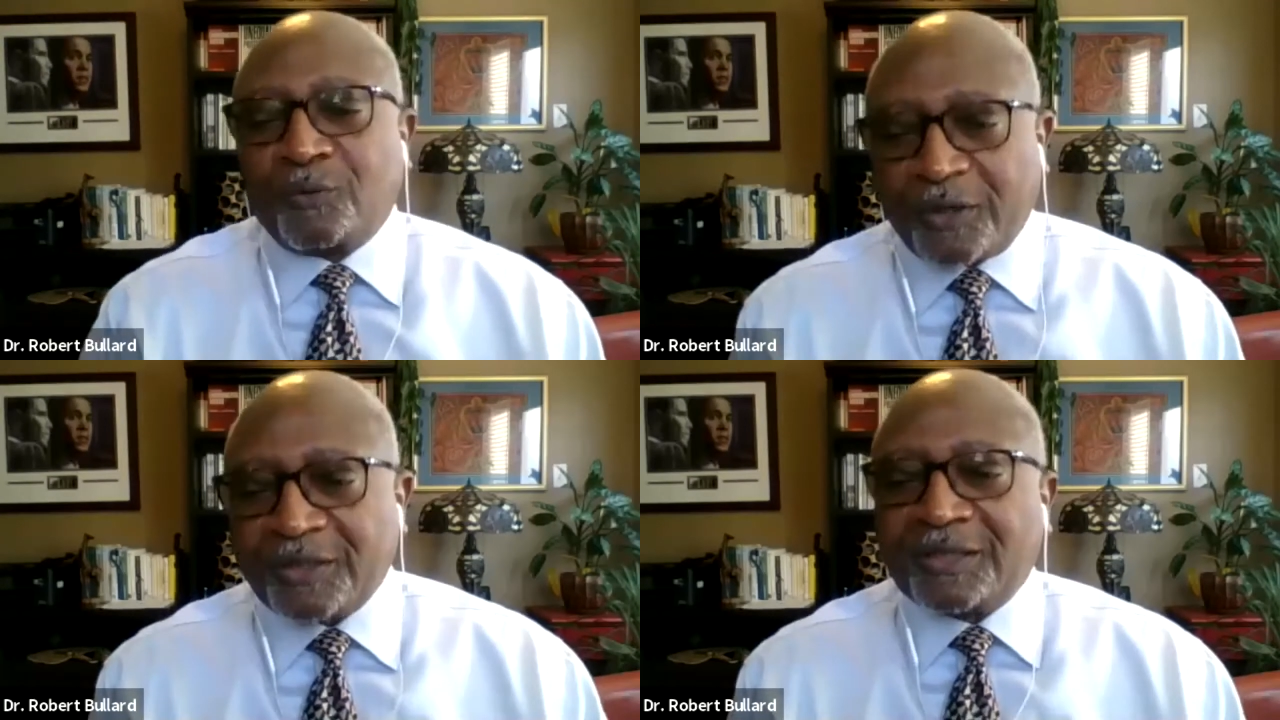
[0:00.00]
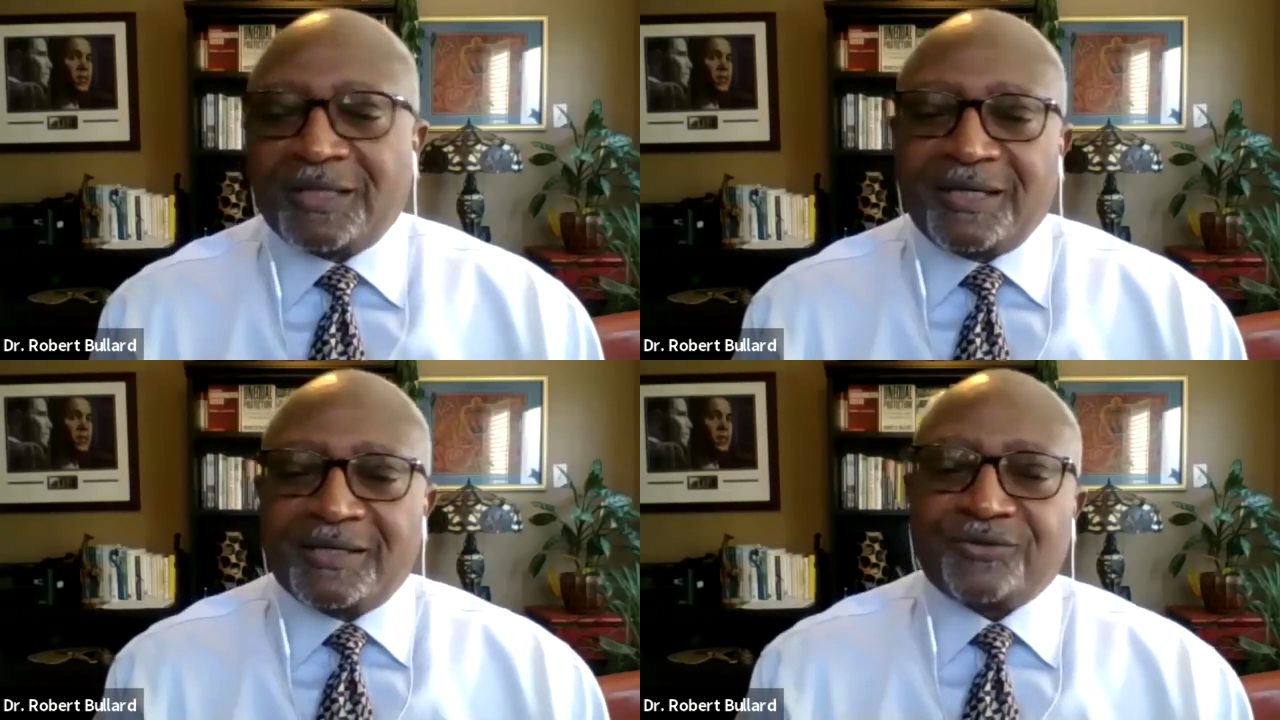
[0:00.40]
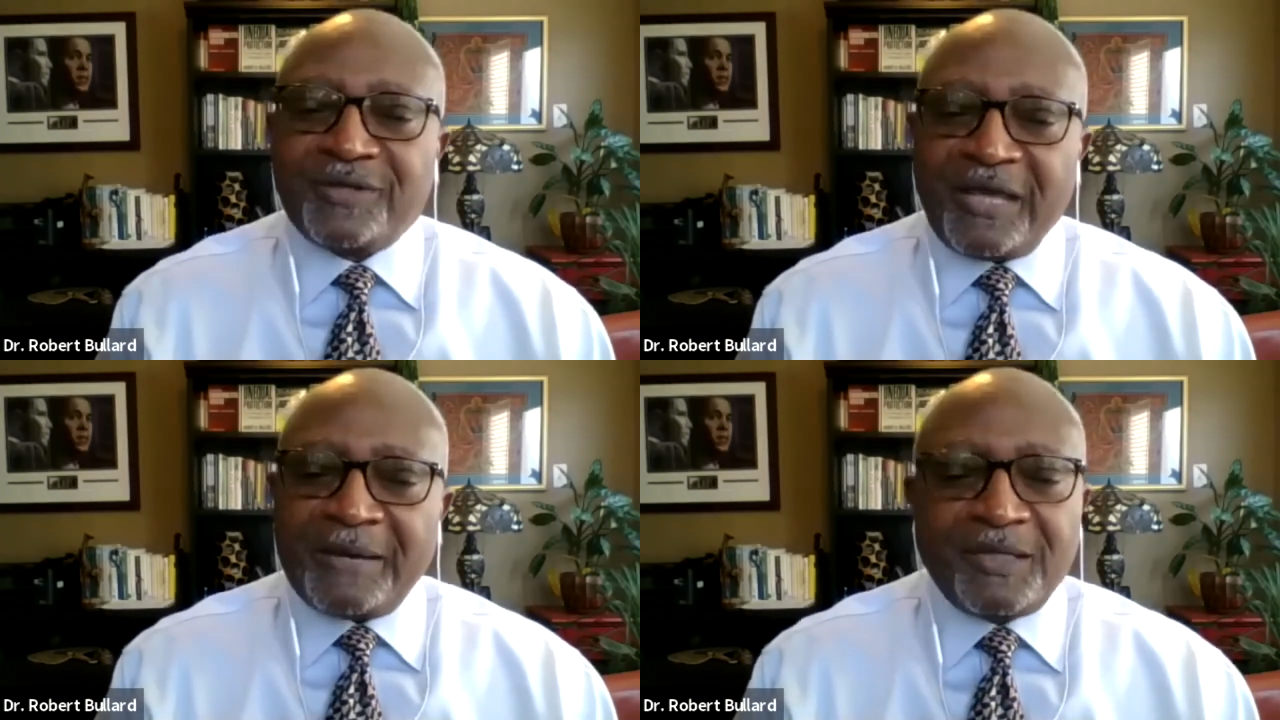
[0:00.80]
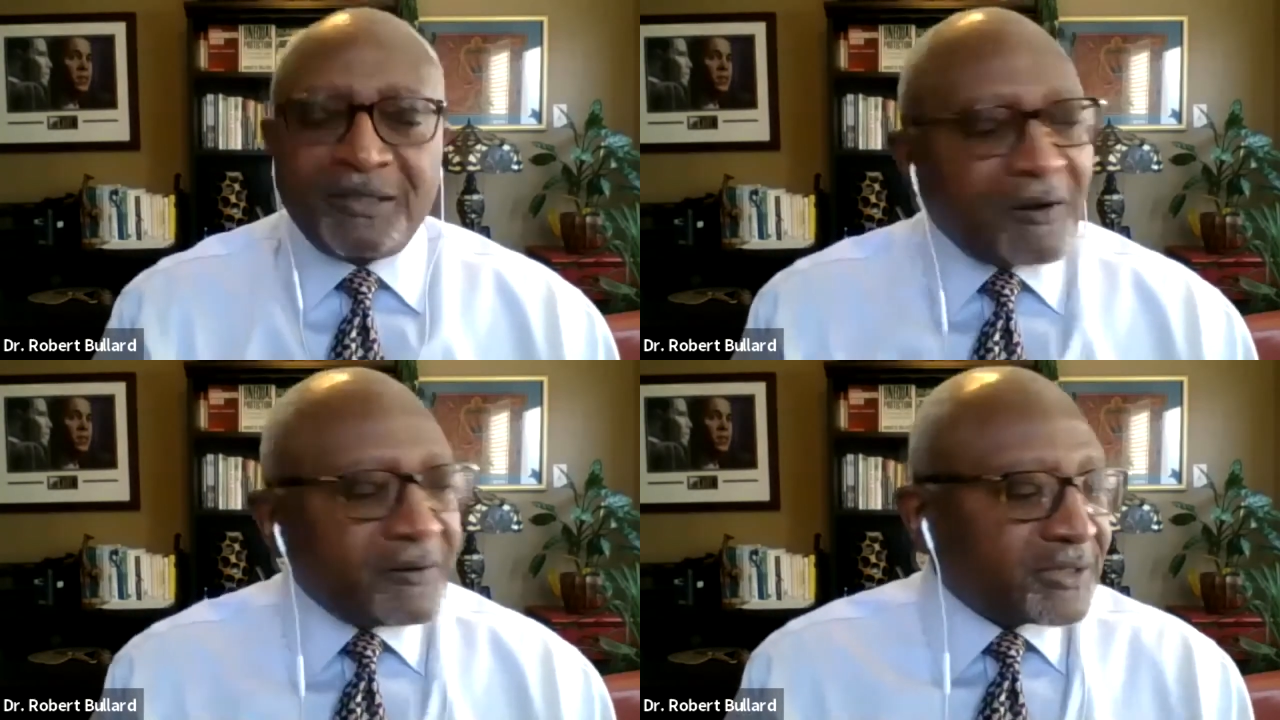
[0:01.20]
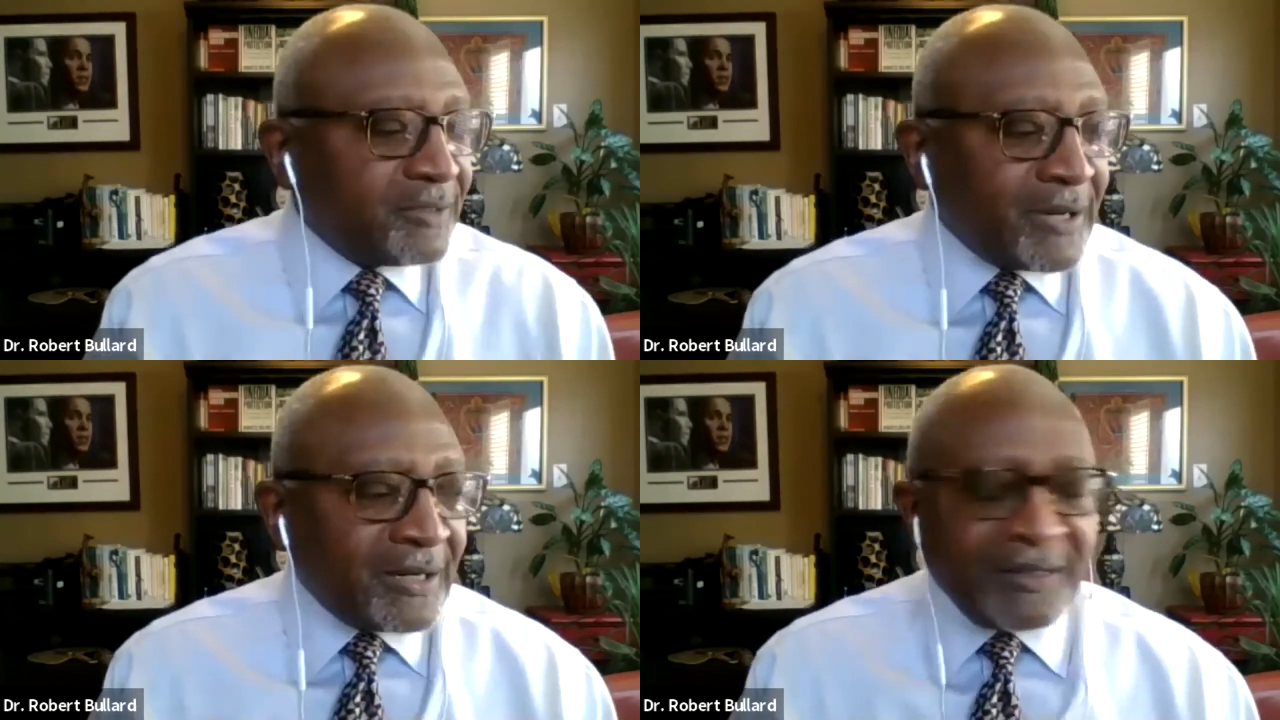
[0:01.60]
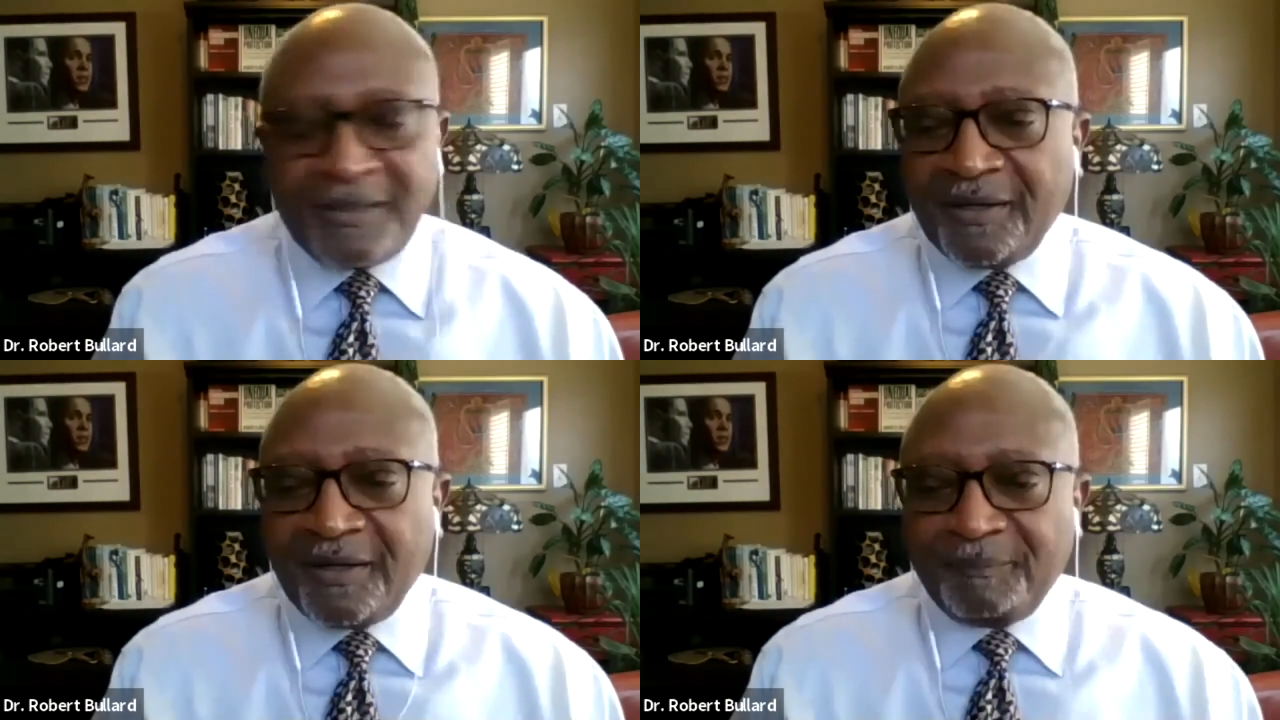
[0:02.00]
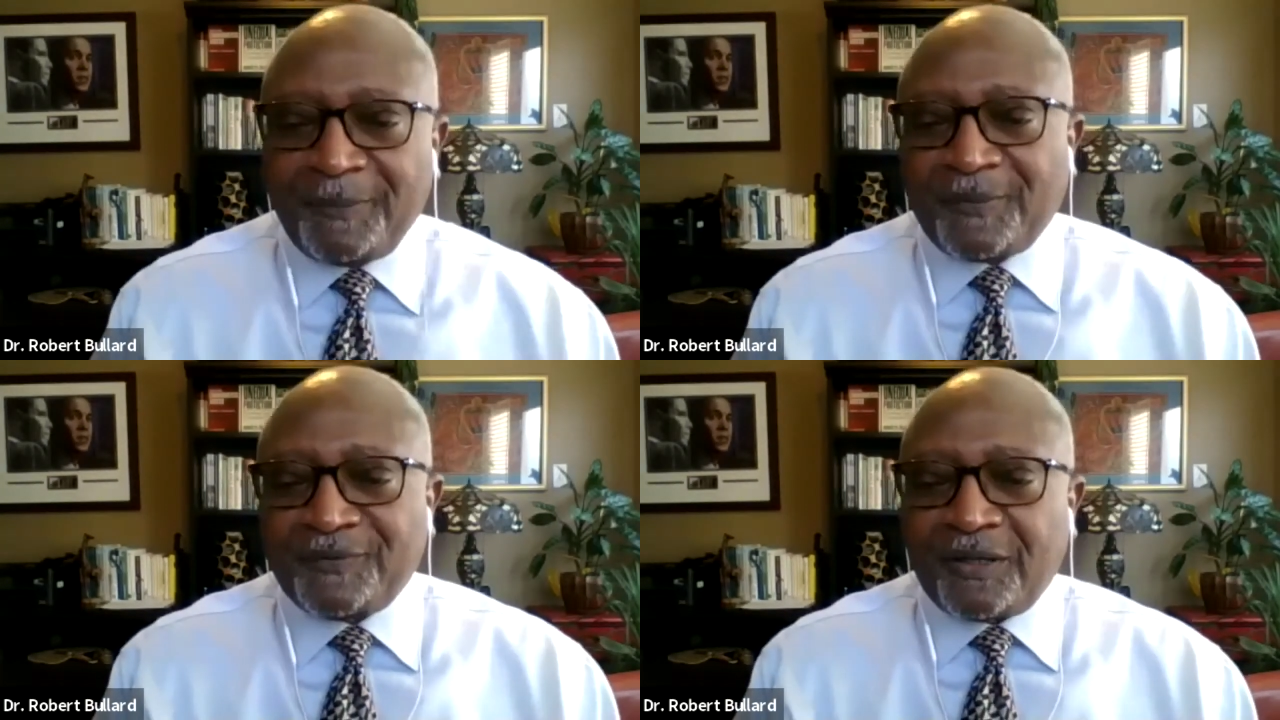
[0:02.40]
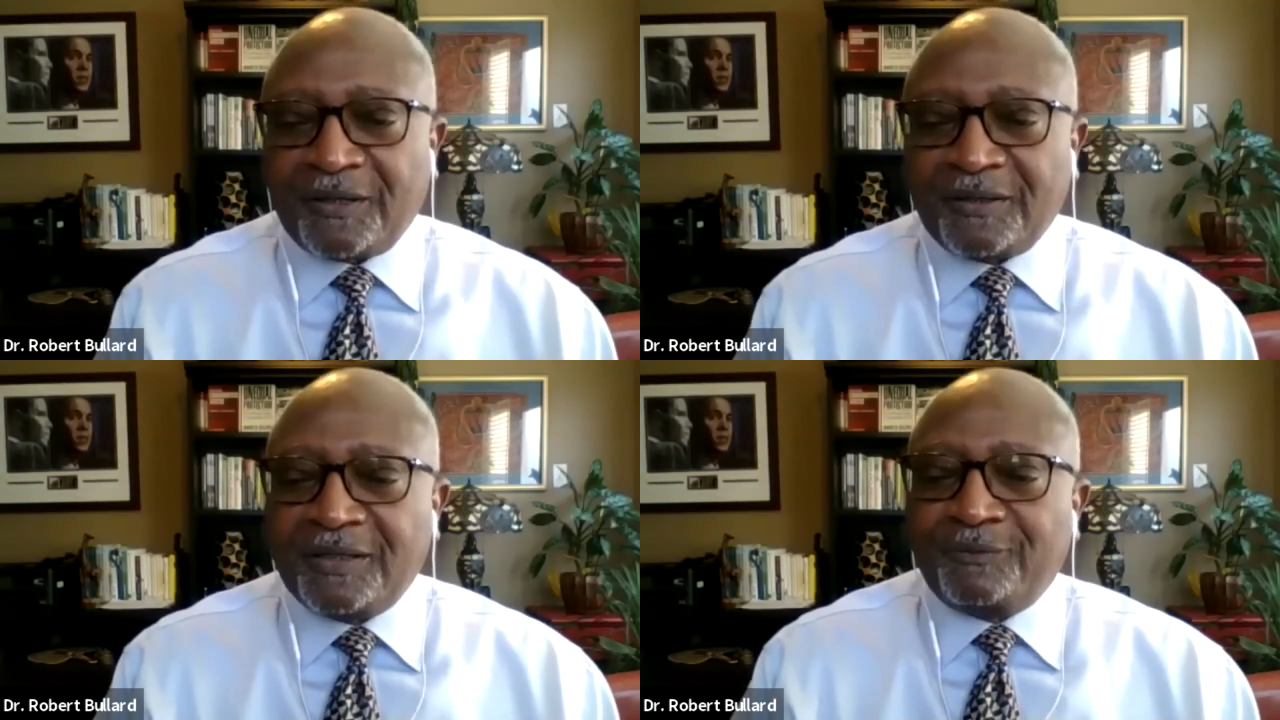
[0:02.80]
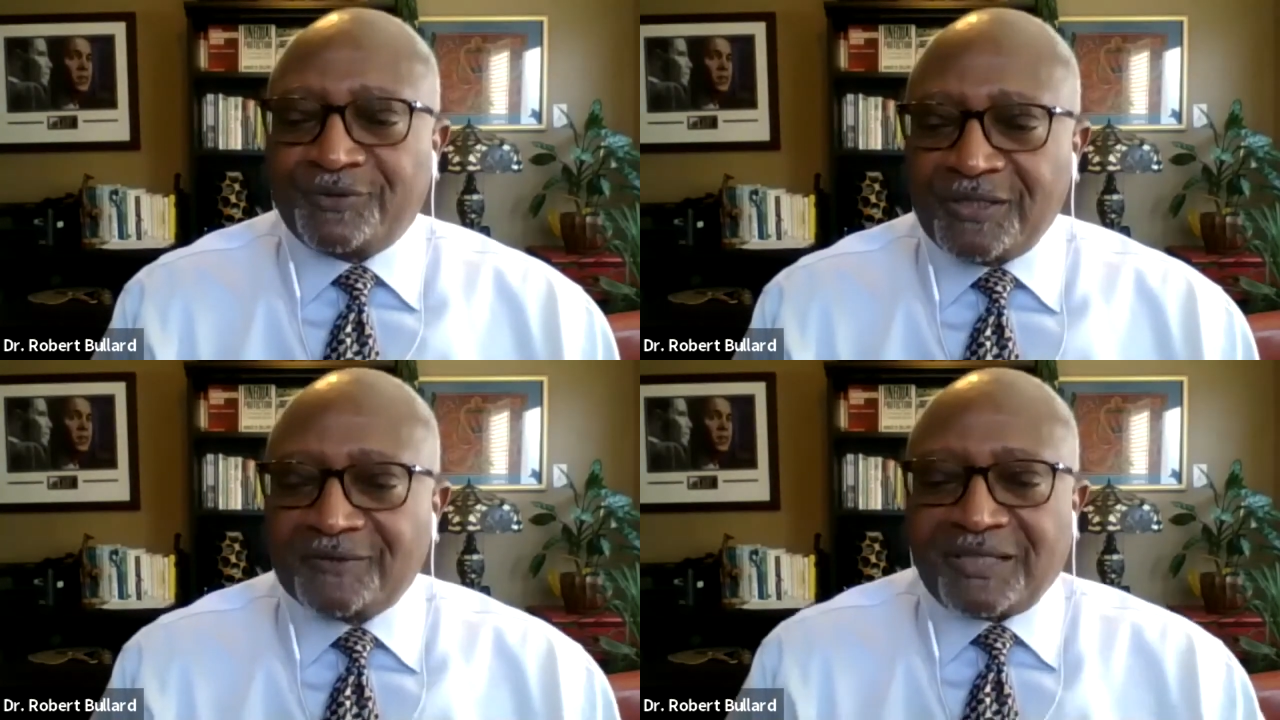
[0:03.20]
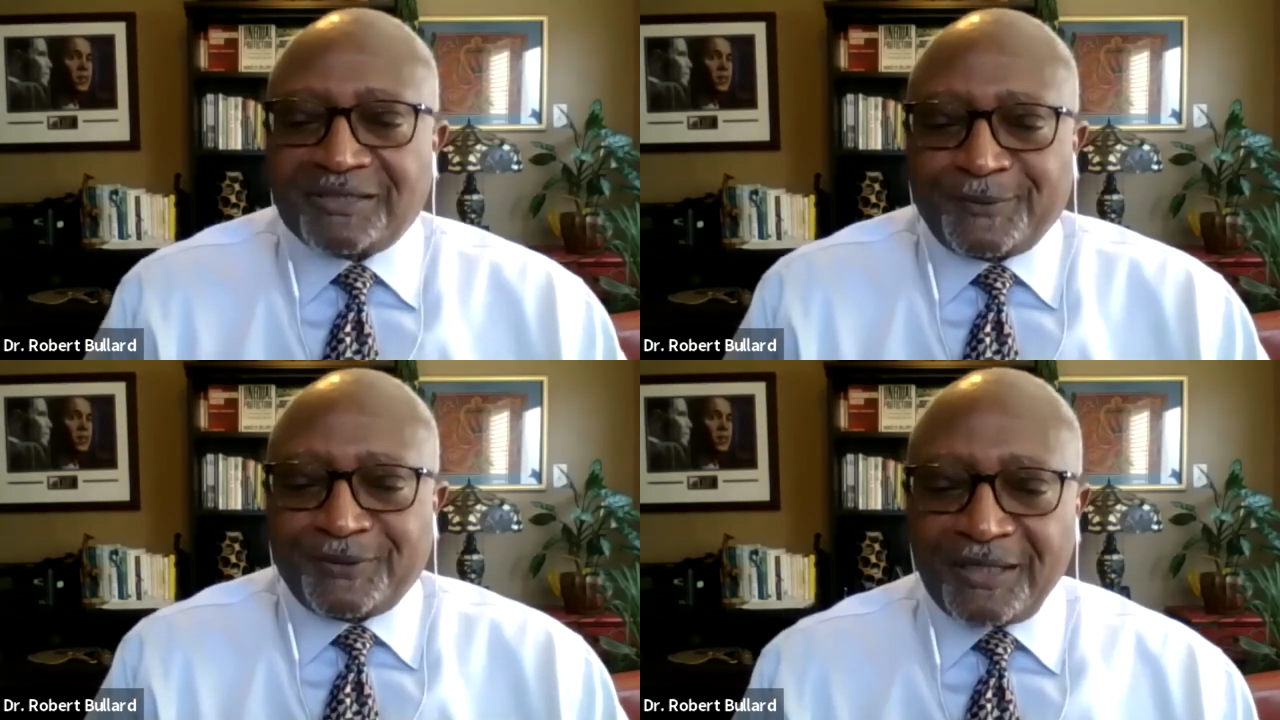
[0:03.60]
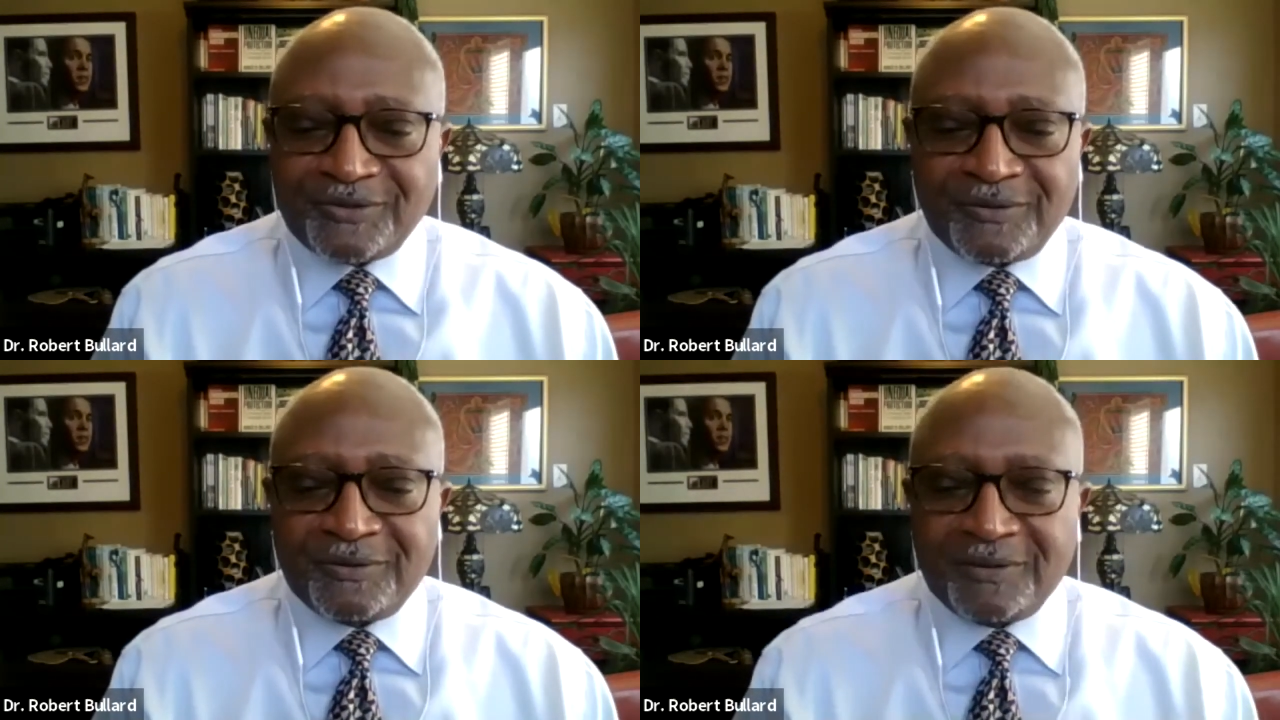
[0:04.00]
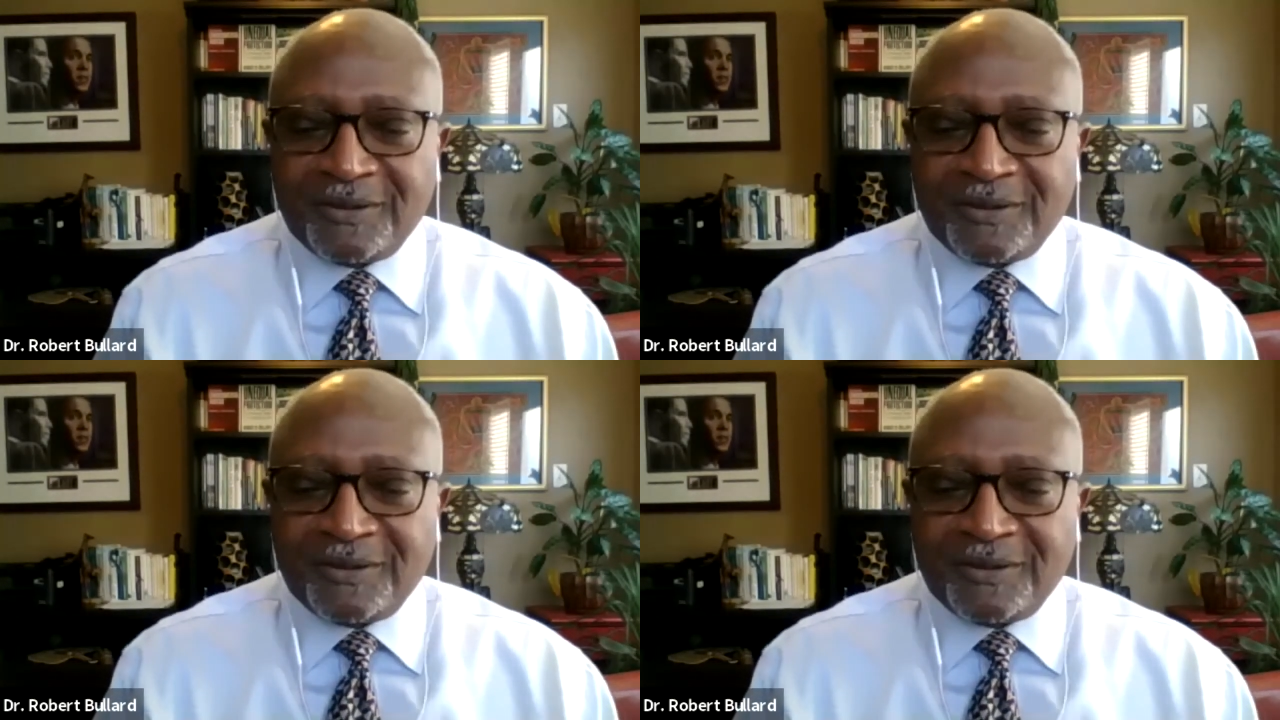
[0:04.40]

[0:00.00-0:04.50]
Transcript: working class, or inhabited largely by people of color, it receives less protection.